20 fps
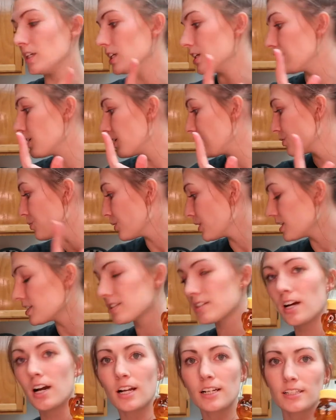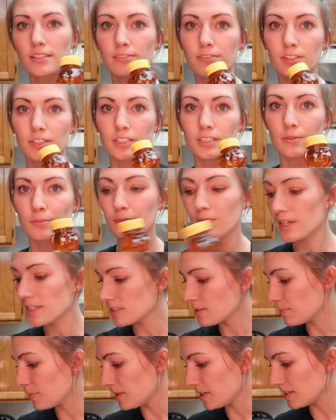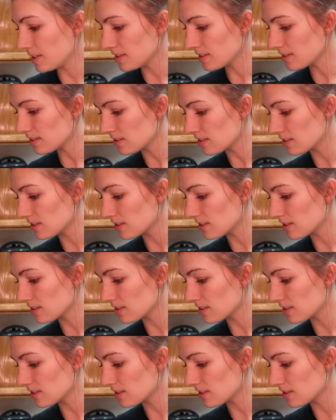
needed it restocked for some recipes.